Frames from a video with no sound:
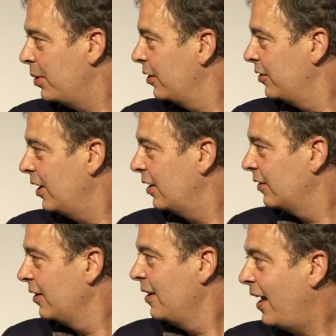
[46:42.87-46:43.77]

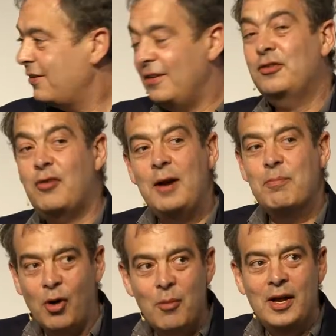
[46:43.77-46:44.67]
politics. That's its
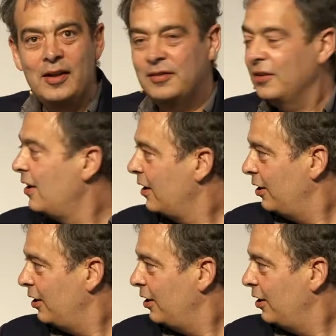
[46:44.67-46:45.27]
great promise.